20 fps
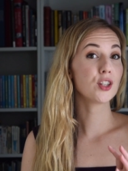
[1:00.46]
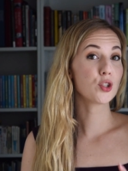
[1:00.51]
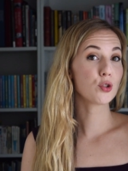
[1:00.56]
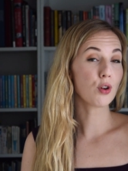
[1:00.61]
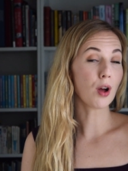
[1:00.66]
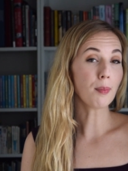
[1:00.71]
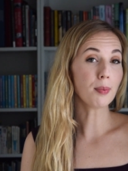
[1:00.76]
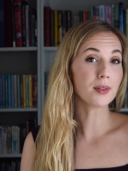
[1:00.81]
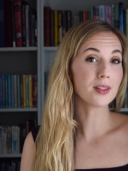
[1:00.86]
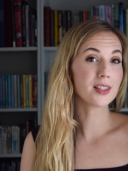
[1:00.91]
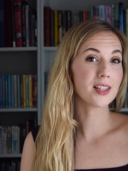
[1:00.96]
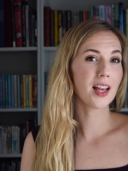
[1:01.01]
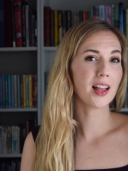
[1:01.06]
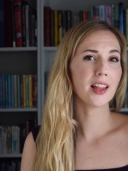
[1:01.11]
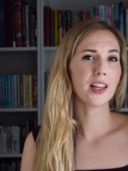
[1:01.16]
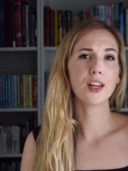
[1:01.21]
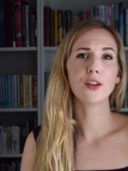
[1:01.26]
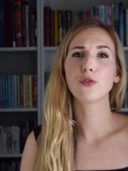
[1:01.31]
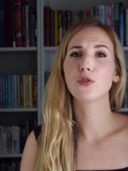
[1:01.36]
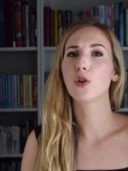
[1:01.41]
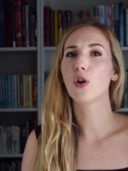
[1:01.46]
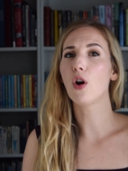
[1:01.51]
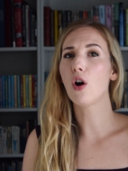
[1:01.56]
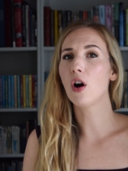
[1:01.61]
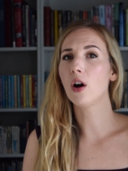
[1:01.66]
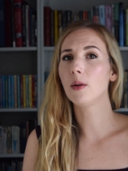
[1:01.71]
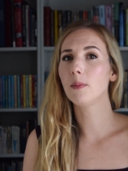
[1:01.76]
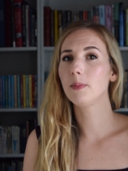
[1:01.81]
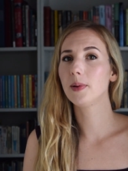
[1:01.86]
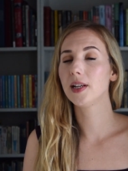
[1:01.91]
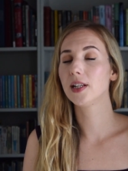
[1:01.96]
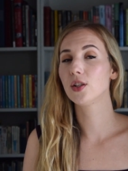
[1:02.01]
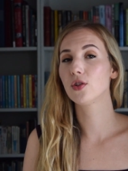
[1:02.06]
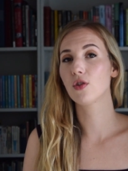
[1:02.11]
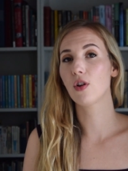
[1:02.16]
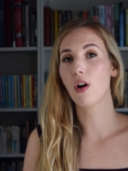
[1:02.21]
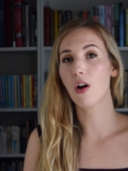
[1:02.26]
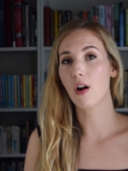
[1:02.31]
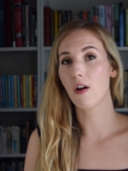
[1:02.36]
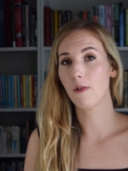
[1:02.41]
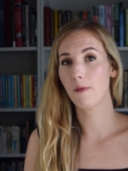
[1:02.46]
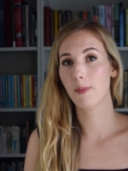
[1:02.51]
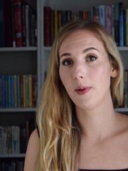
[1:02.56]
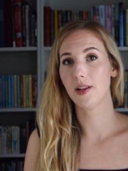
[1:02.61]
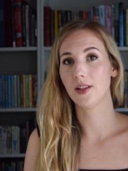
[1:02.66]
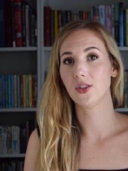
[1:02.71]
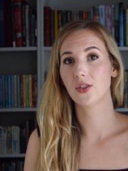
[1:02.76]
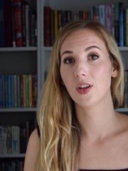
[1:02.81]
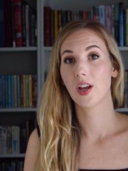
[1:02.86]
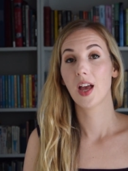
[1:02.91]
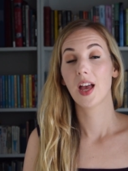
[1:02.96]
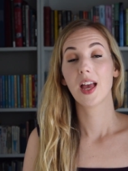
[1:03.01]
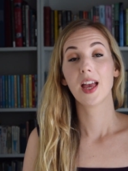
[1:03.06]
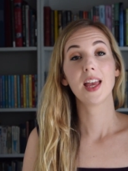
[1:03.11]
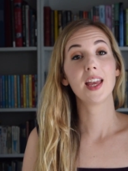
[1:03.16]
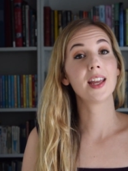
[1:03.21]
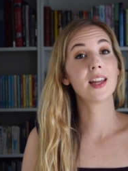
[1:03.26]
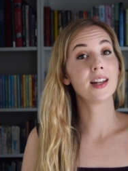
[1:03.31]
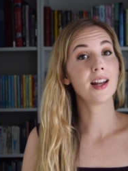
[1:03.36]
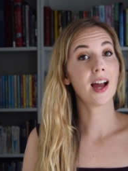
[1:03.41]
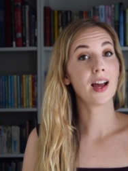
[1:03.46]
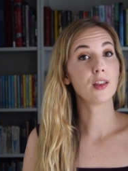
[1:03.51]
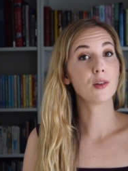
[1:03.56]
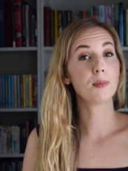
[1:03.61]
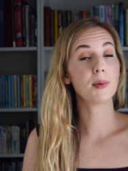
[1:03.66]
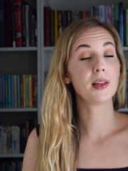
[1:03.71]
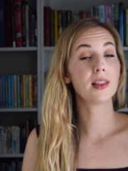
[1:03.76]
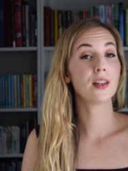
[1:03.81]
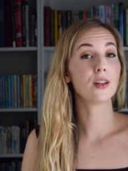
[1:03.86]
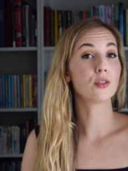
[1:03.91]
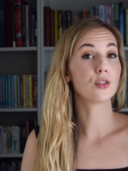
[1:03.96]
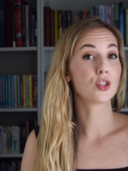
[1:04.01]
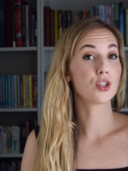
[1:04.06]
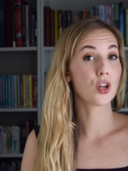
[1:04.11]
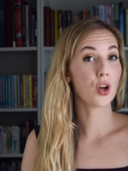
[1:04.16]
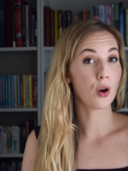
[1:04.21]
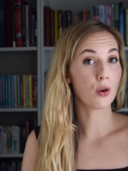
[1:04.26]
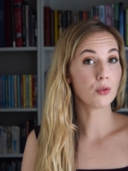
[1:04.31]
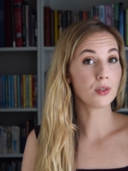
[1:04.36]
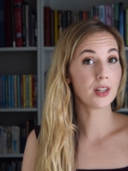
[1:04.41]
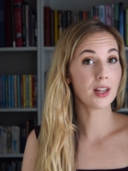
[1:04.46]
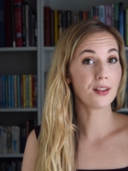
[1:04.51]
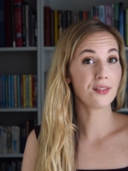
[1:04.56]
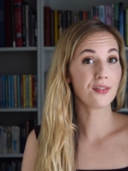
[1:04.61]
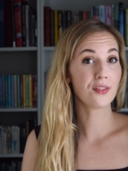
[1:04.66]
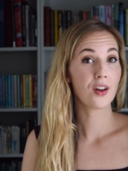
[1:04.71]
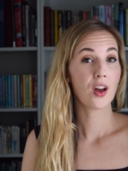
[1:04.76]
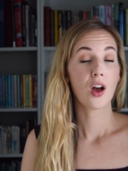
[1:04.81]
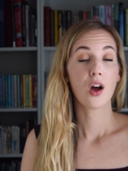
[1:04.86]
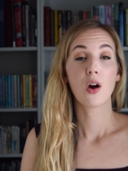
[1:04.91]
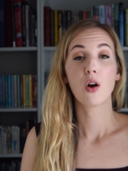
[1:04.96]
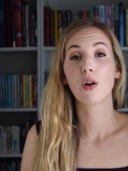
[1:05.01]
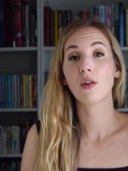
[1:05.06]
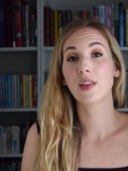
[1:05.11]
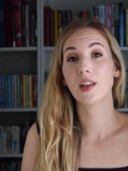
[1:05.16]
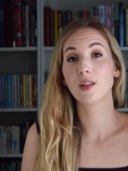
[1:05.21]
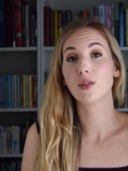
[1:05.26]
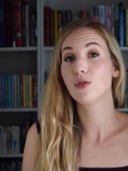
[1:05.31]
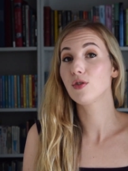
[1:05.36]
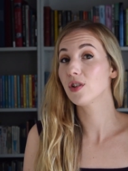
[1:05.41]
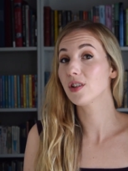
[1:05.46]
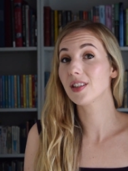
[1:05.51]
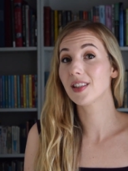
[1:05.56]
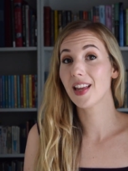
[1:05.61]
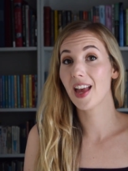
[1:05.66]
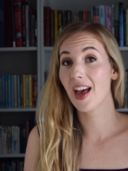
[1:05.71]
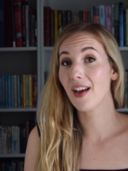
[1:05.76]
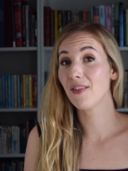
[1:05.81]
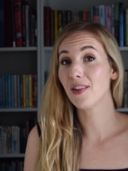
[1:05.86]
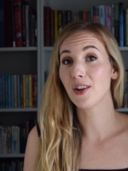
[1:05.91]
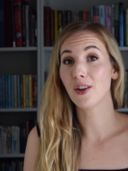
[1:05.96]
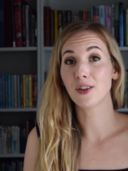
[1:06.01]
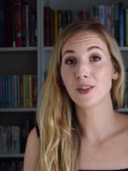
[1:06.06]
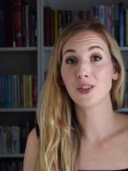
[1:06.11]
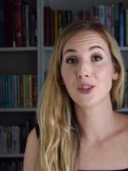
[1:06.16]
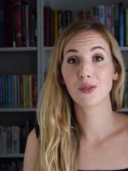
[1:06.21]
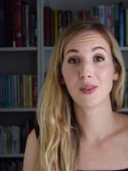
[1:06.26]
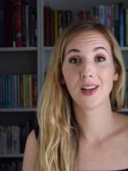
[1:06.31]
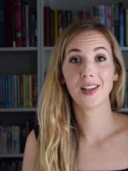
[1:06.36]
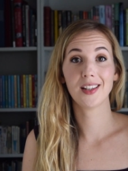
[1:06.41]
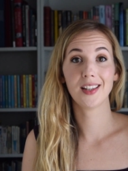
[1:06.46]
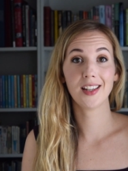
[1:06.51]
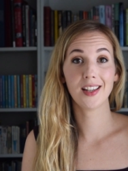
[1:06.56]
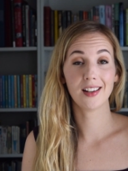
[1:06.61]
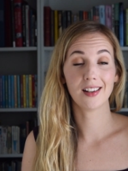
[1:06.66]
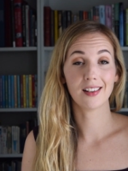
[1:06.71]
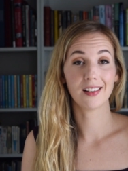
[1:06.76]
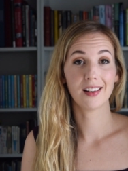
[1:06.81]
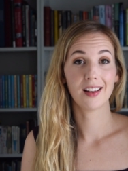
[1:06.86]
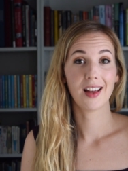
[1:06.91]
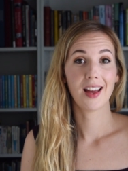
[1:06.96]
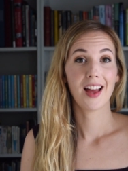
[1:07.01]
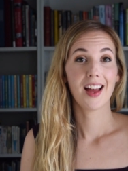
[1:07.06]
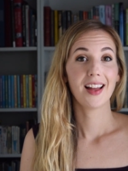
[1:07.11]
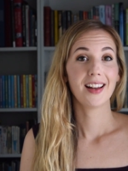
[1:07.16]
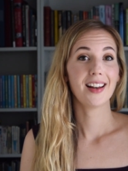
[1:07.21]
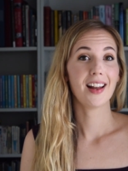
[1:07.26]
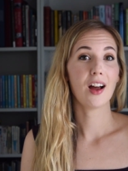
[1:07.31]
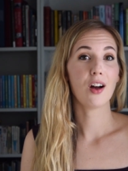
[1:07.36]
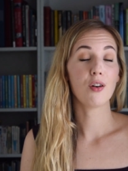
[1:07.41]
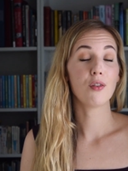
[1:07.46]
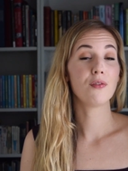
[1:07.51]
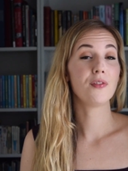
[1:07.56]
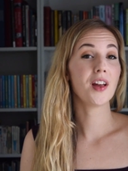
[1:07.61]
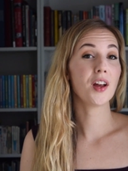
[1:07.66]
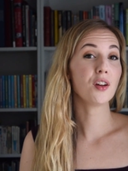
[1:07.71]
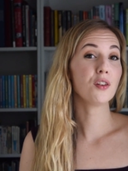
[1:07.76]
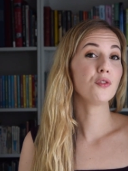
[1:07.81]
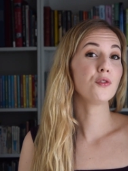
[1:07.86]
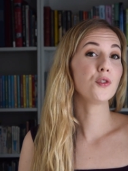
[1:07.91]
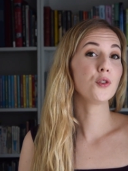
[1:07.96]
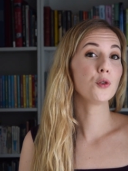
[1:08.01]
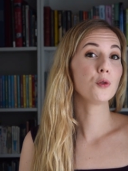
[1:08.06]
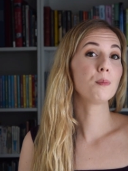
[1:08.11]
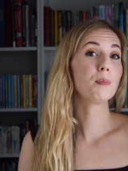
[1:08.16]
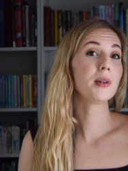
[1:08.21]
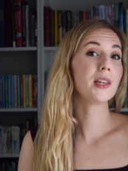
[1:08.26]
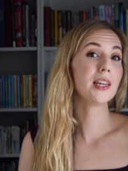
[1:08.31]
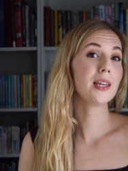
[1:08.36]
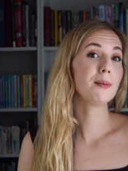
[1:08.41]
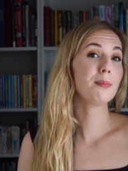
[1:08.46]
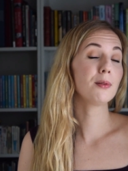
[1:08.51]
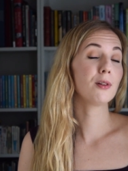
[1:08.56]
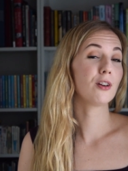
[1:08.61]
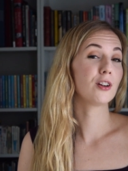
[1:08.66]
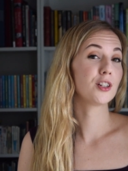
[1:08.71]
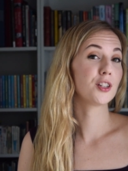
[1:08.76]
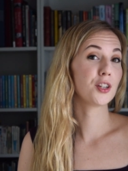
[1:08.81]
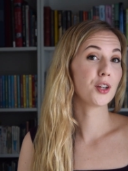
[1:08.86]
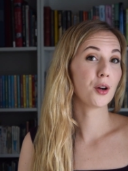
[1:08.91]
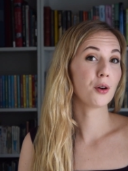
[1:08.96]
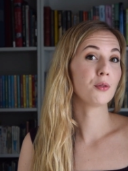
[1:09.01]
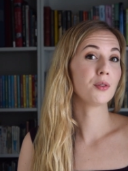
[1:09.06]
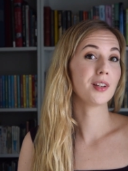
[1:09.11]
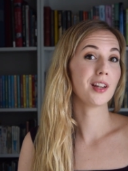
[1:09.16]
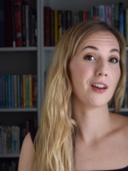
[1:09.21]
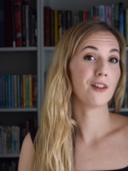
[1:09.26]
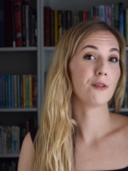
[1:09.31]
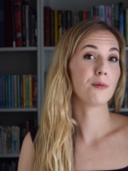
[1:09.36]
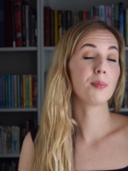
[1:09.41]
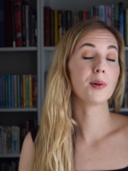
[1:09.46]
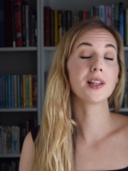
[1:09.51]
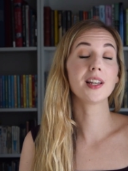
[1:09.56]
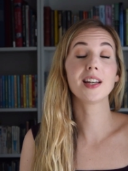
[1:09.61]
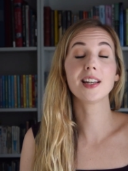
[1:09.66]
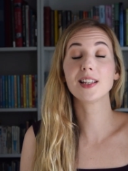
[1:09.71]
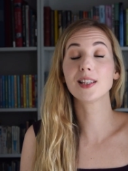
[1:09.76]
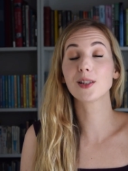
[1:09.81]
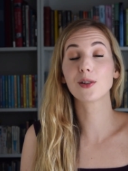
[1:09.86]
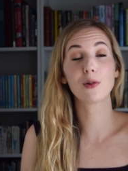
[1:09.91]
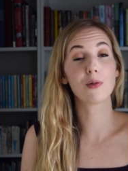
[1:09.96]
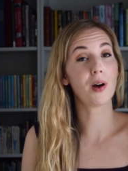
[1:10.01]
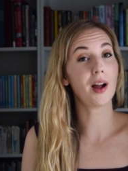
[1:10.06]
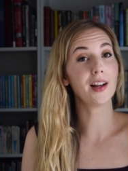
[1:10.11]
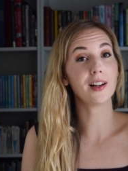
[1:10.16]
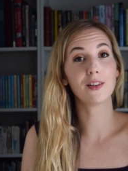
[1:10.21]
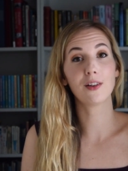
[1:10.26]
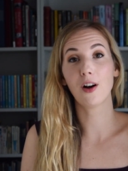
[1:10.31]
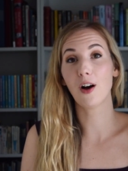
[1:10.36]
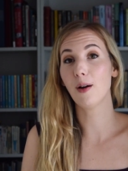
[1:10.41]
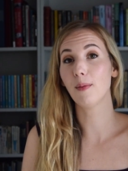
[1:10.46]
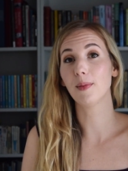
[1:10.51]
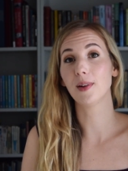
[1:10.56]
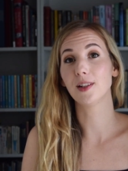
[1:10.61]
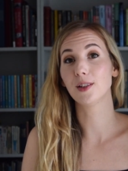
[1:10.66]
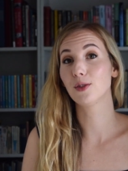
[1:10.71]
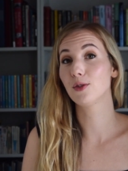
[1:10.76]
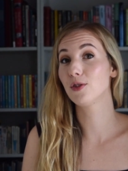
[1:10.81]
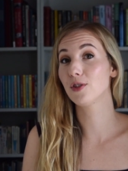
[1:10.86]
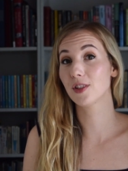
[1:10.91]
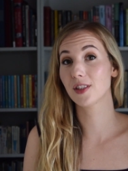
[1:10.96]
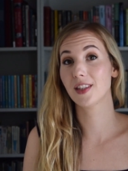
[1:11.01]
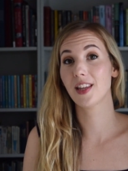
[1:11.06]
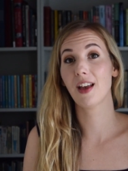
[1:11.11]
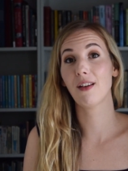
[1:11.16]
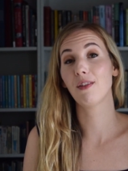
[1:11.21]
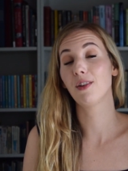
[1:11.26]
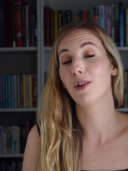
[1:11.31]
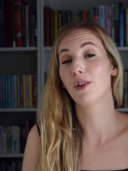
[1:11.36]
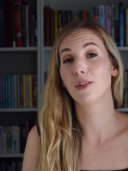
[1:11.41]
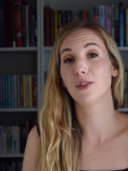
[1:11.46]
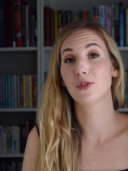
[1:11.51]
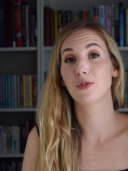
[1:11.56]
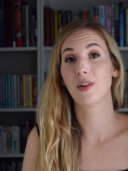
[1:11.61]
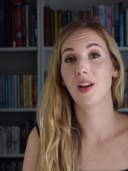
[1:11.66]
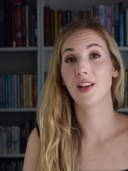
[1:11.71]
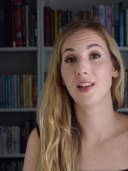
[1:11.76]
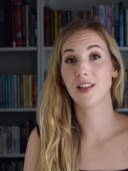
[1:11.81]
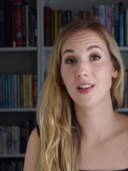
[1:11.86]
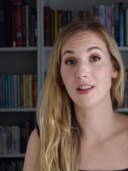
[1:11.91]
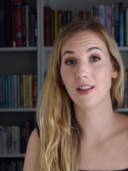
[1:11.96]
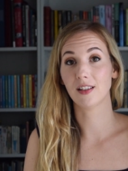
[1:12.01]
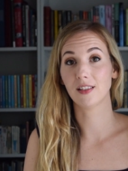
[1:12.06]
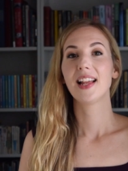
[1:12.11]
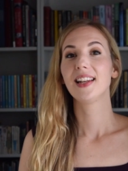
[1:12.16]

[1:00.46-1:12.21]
trouble telling if you're on pitch or off pitch, it can either be that you're tone deaf or that you just have an untrained ear. Now, very few people are tone deaf, but it is quite common to just have an untrained ear.